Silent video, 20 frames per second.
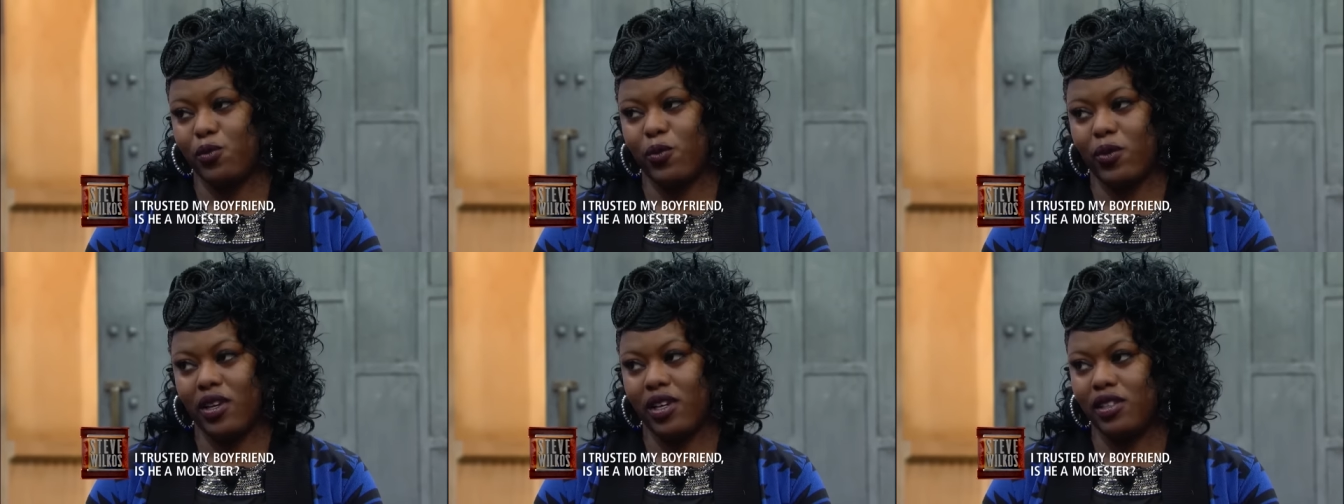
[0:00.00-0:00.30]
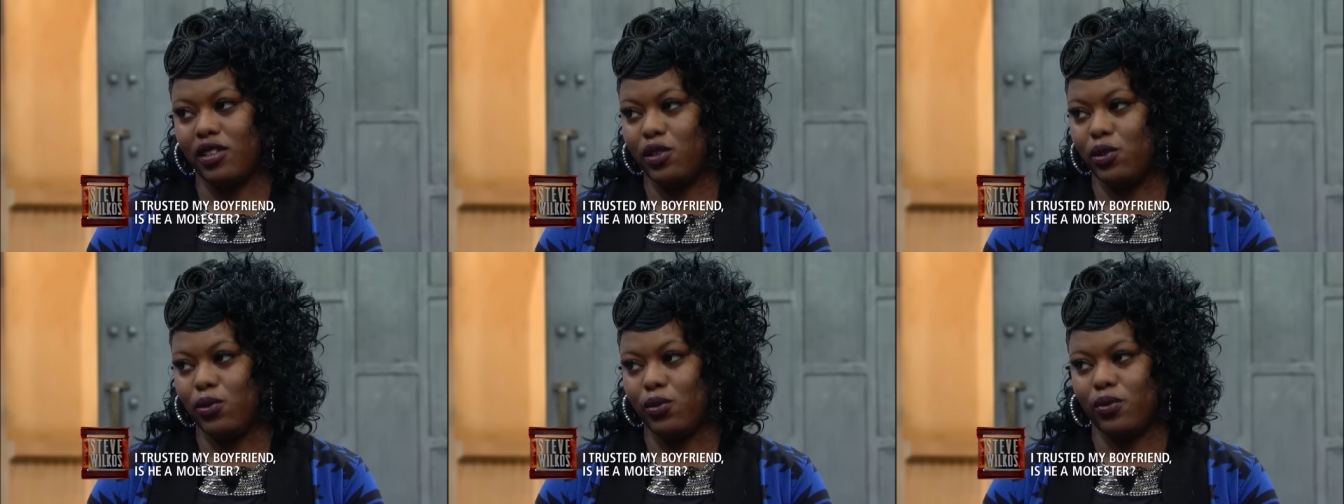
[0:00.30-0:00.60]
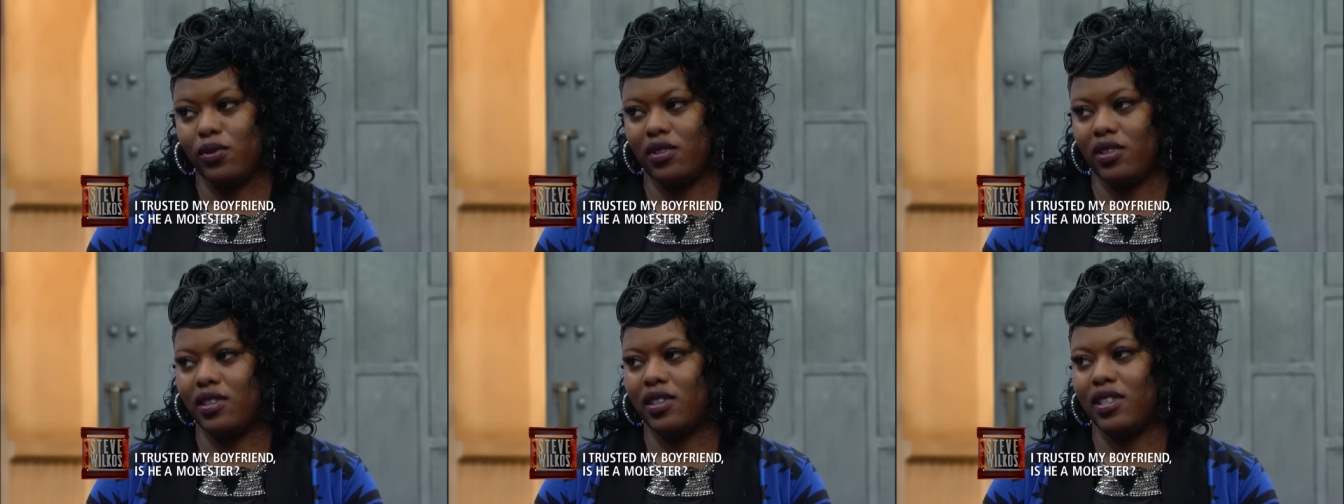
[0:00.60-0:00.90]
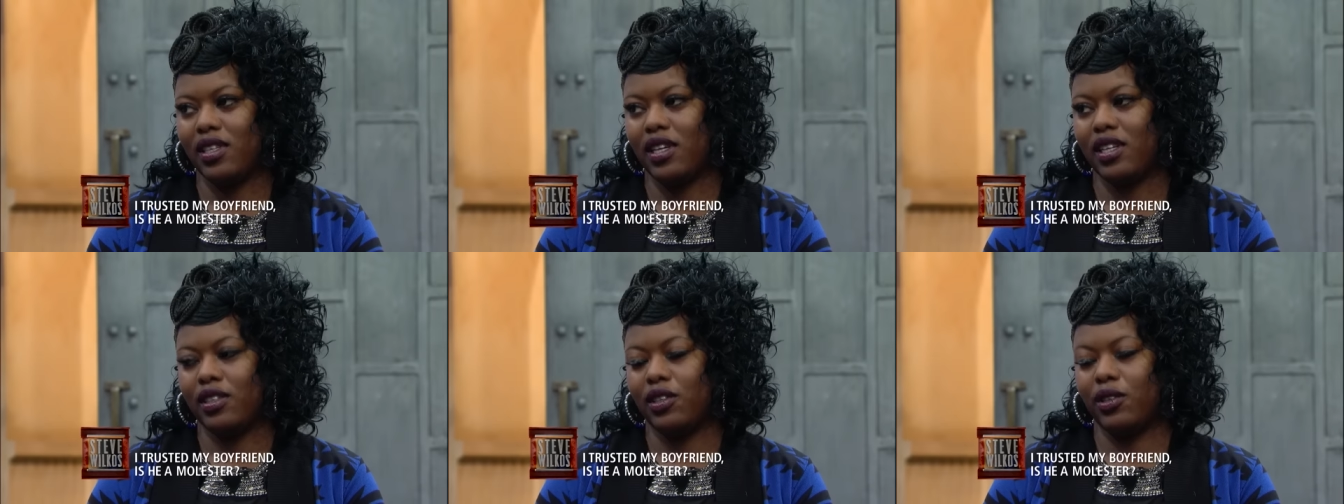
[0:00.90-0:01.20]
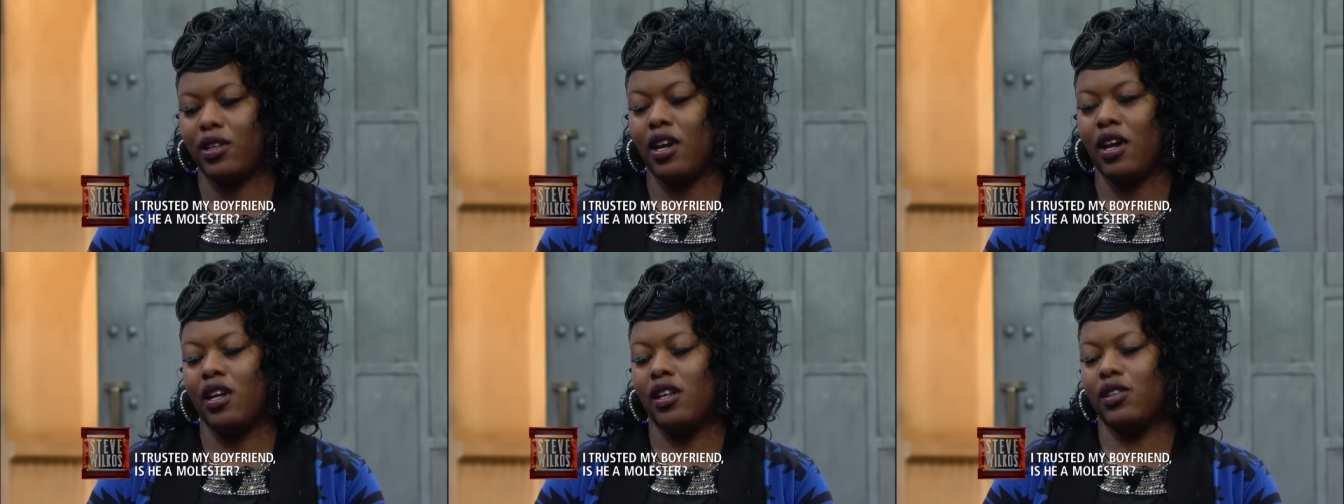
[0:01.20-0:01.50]
One, two, she said,
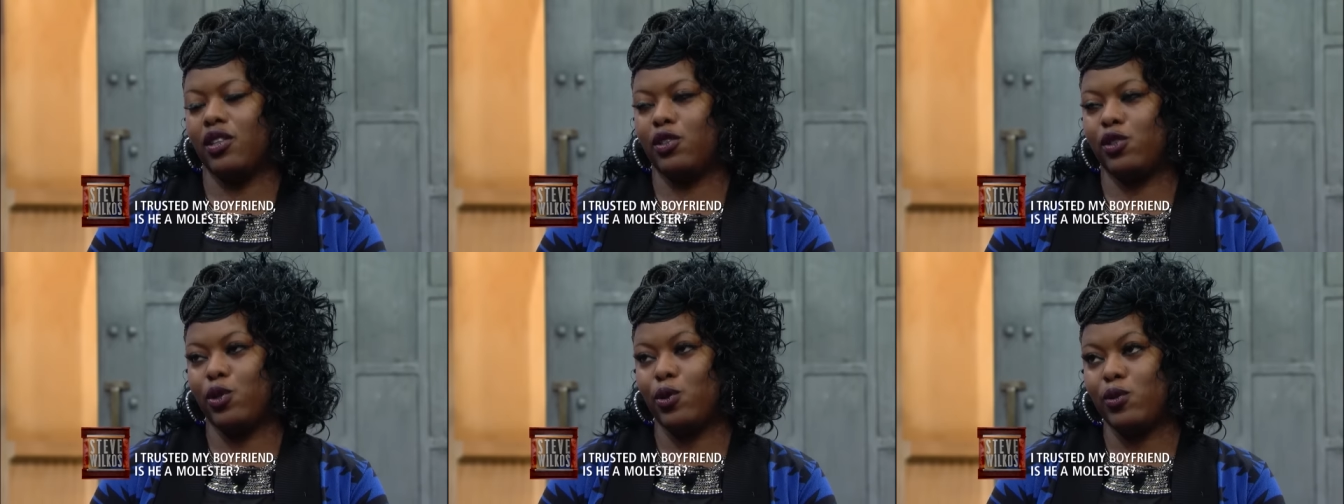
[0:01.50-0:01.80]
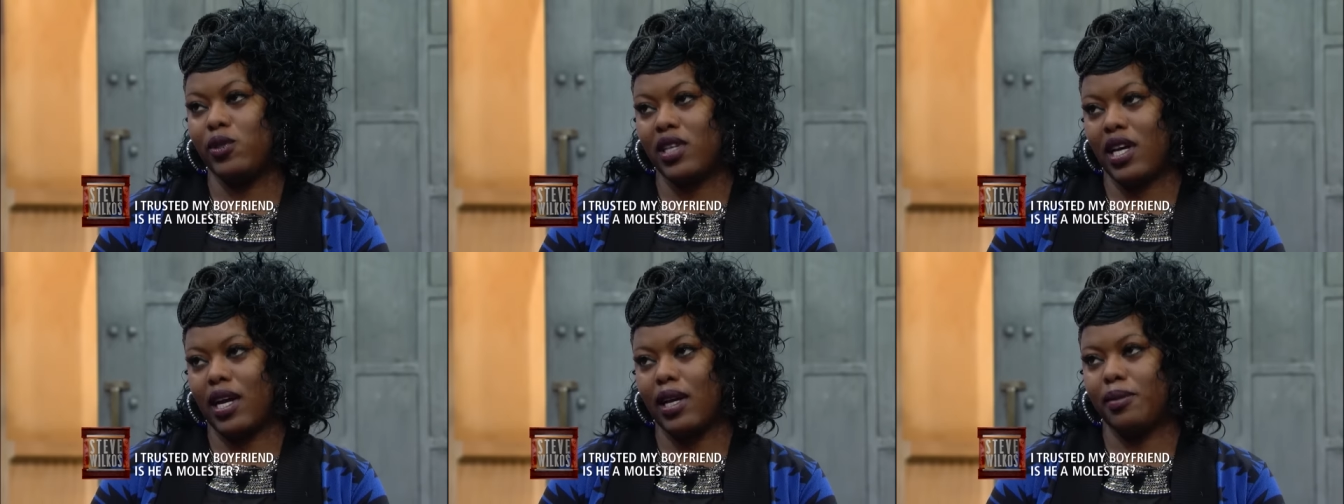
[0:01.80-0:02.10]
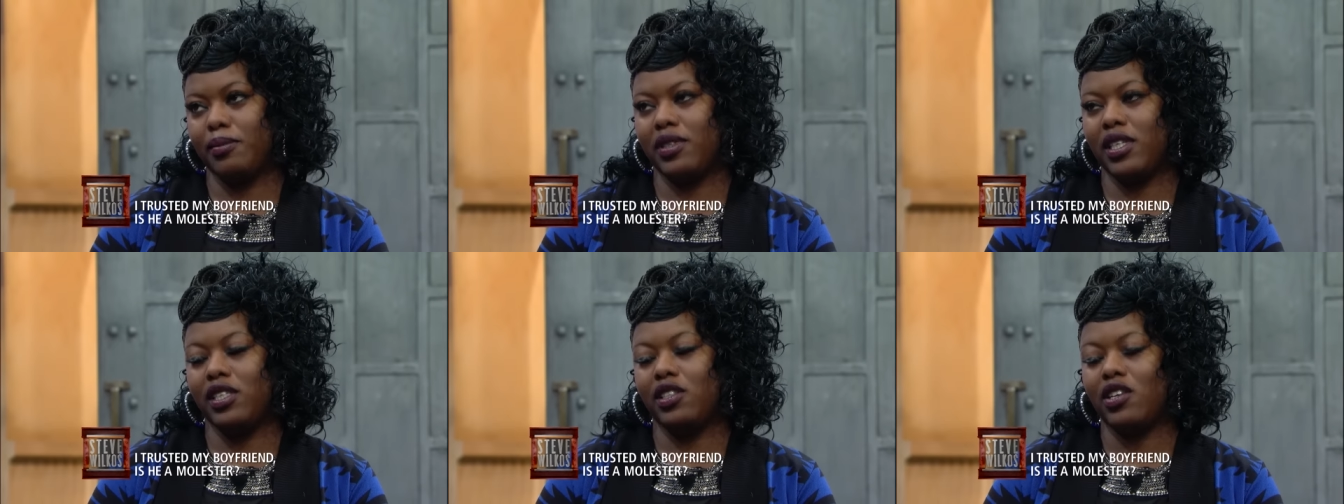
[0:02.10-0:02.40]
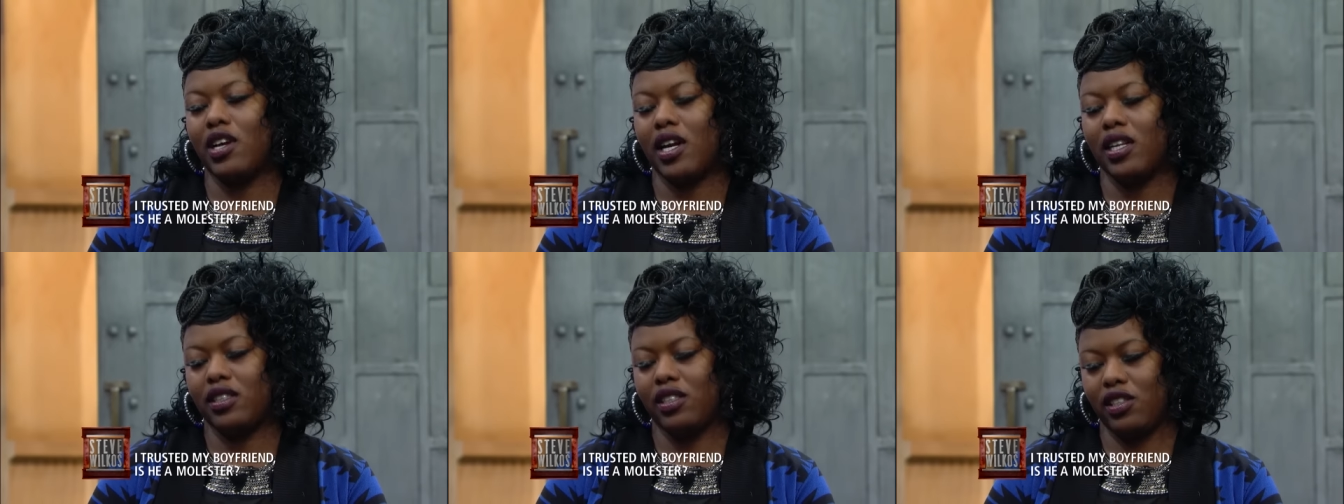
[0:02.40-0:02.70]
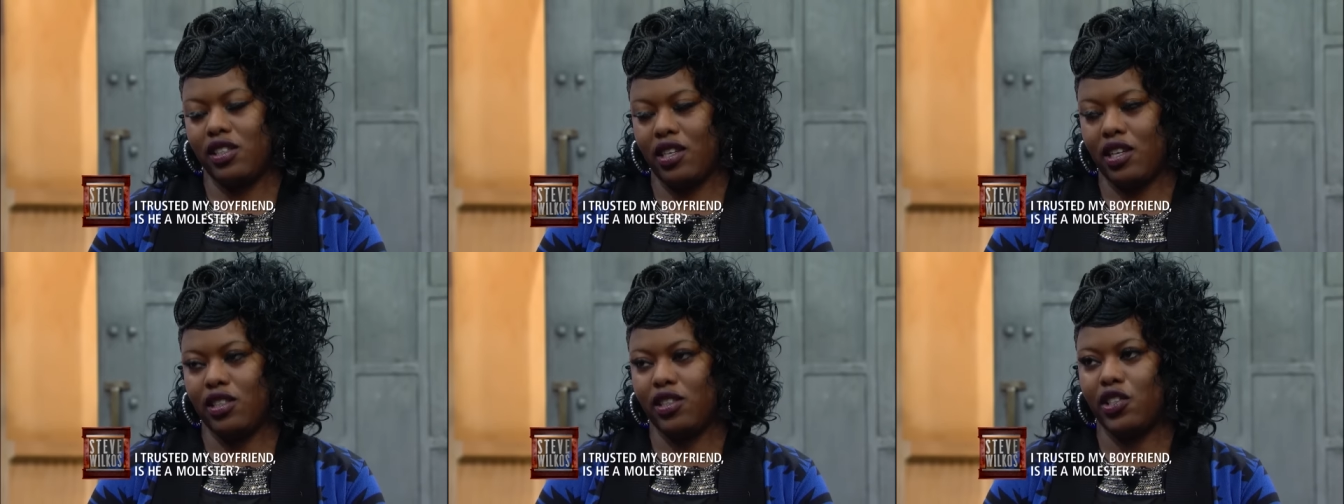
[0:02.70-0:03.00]
two times he tried to
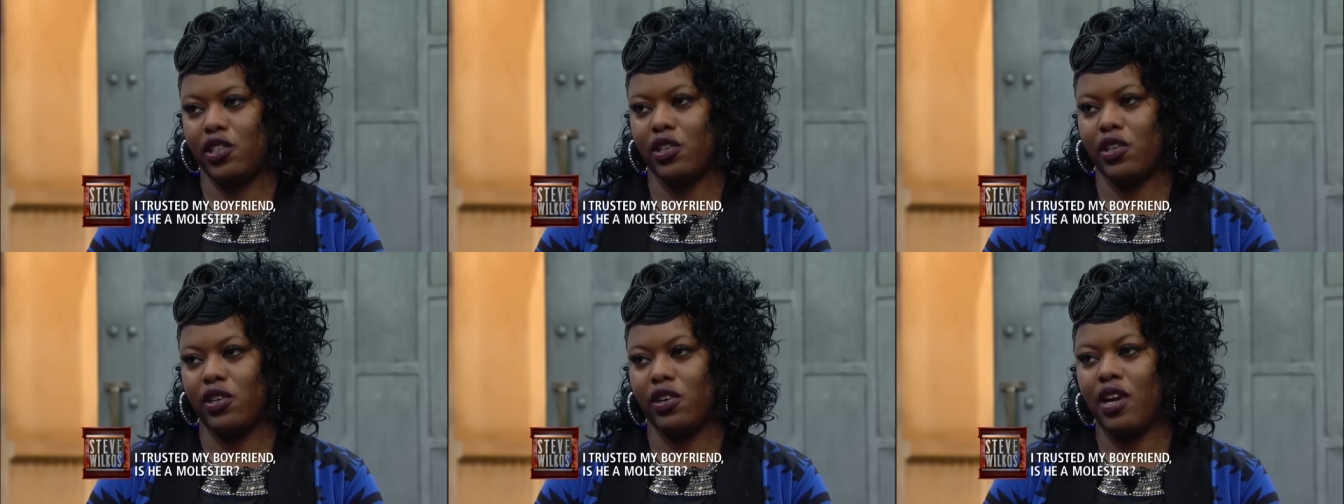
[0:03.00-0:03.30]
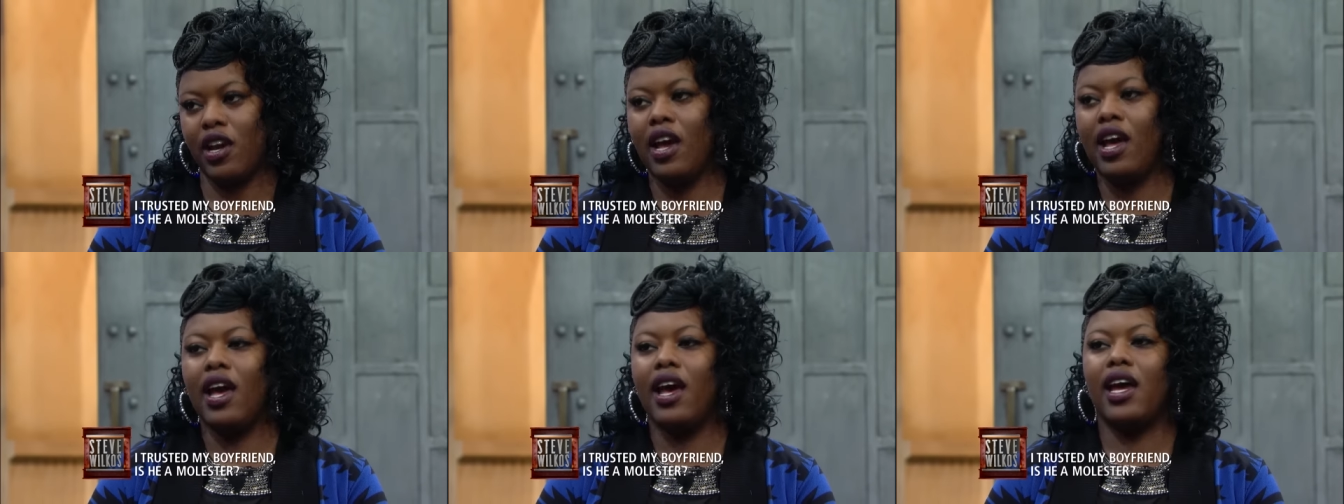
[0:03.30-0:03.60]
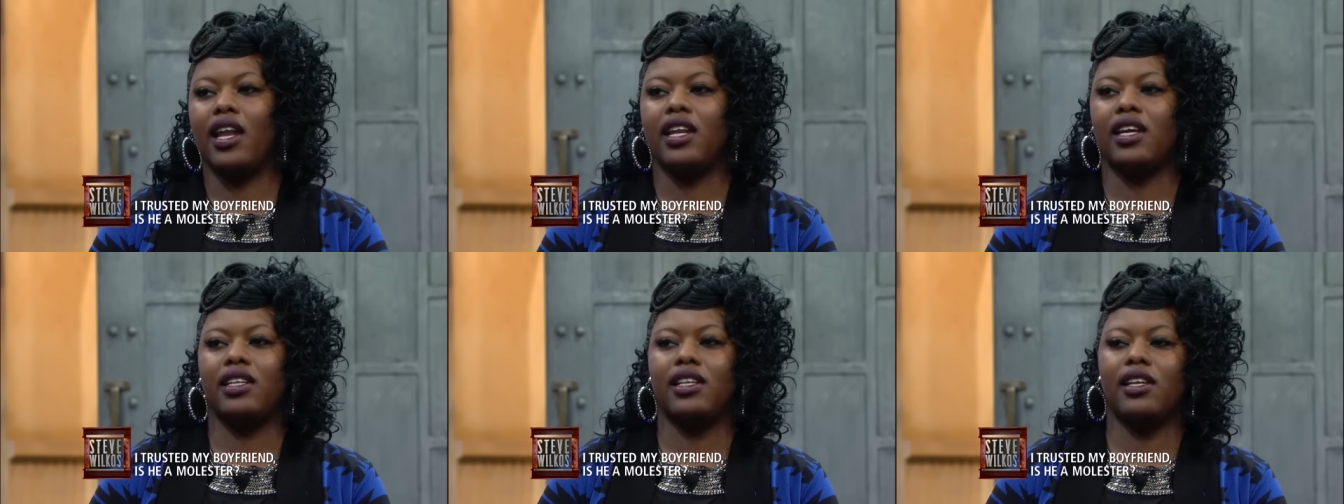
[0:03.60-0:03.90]
touch her. And a